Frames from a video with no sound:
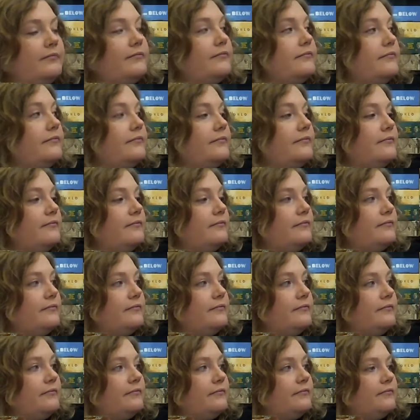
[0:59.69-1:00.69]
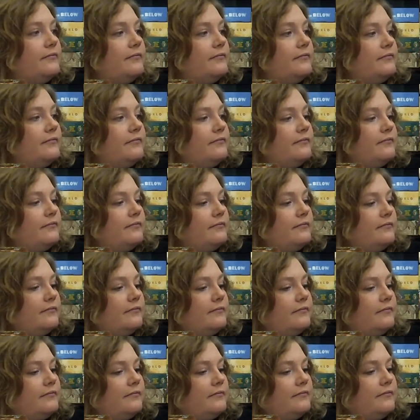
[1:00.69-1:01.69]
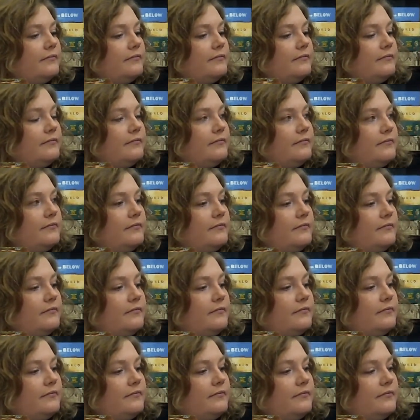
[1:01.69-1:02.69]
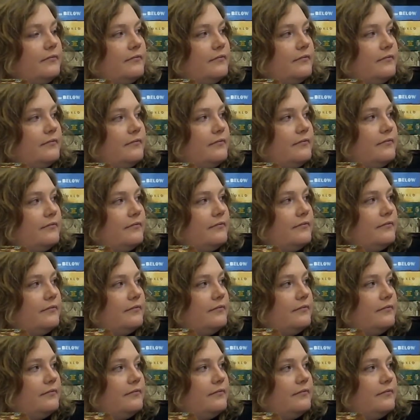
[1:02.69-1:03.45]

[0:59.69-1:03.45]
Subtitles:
(silent)